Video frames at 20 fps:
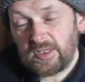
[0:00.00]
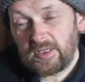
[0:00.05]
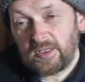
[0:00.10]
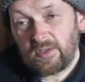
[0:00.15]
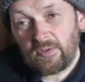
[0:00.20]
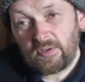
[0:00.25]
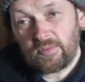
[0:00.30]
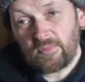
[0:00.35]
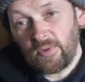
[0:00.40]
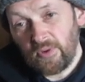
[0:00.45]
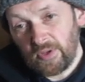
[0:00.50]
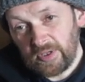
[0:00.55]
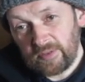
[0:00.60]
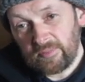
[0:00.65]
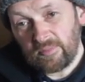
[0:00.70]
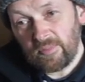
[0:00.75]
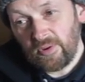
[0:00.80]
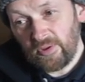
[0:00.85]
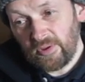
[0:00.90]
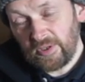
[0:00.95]
there were more and
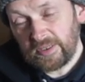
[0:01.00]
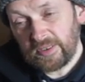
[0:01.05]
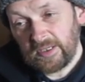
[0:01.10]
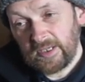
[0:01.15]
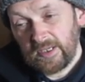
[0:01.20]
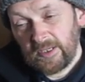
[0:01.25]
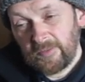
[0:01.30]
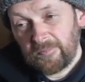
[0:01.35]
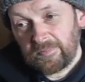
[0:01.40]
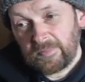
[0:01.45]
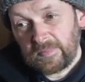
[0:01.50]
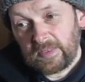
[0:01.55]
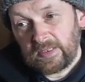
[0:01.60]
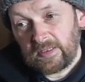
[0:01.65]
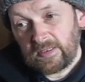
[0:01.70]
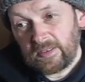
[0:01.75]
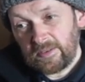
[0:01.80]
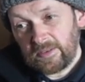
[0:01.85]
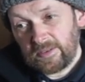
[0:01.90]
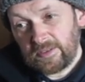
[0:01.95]
more
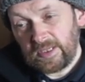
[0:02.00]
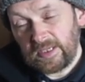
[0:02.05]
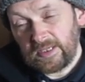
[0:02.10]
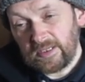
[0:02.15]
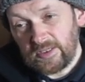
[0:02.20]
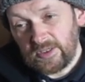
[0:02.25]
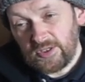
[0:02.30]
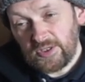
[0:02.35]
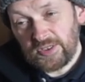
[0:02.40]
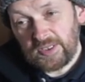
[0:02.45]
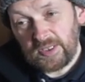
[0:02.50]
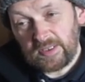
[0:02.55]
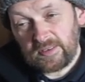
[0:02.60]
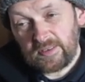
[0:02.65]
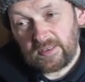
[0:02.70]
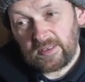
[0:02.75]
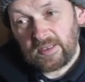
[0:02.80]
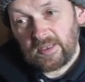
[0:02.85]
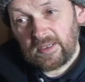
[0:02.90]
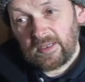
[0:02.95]
things that